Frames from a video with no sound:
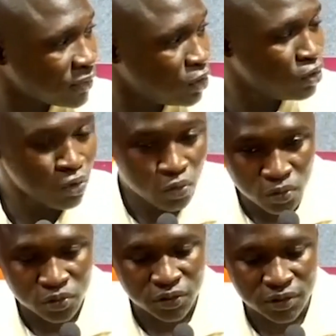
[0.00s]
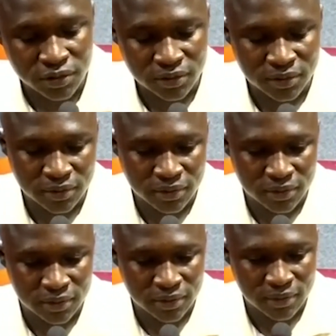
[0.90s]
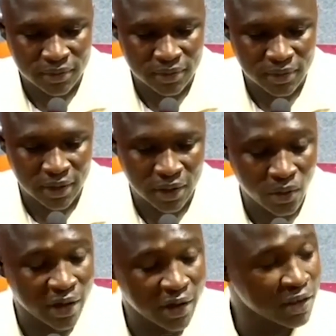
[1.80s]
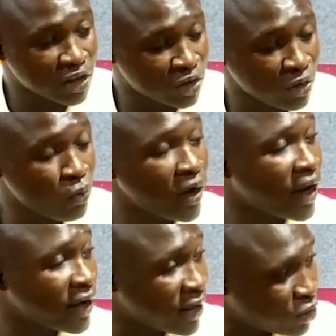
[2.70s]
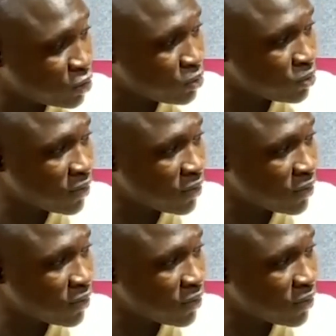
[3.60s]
you lose a decision went against you.